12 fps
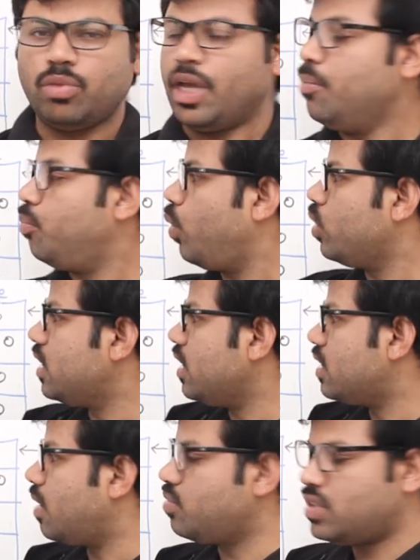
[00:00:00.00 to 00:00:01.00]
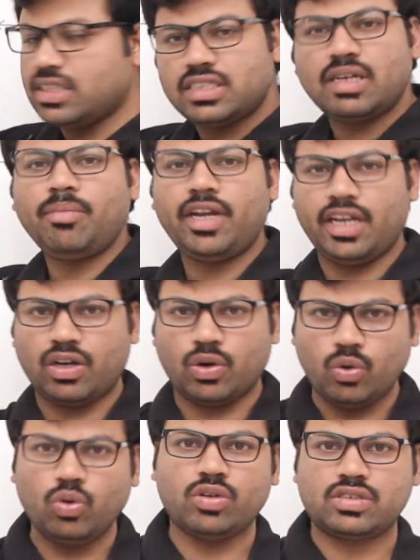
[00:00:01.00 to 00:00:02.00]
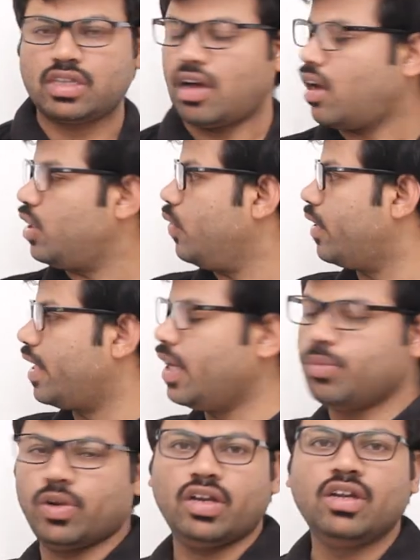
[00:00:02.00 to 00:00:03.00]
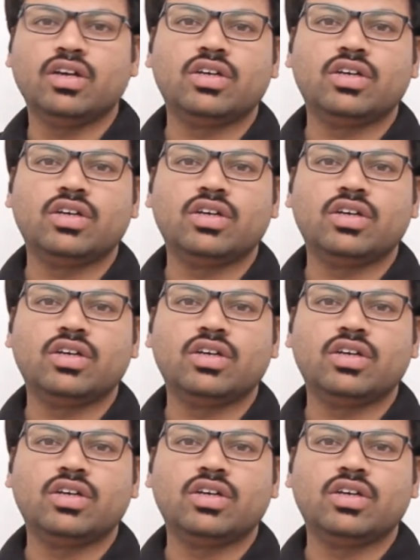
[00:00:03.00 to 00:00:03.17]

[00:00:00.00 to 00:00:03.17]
imposing some systematic rules on your table